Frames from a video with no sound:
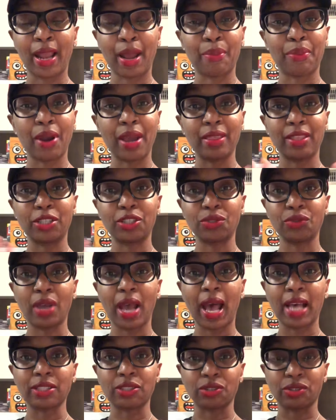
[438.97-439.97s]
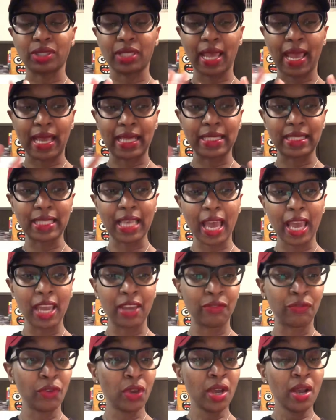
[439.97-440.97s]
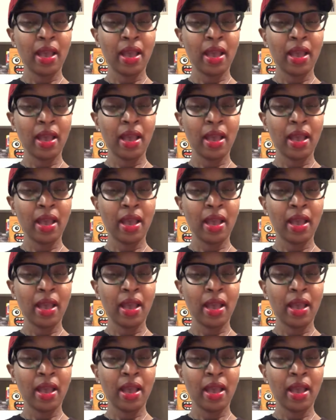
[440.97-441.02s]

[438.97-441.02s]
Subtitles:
I pray that you guys are staying safe,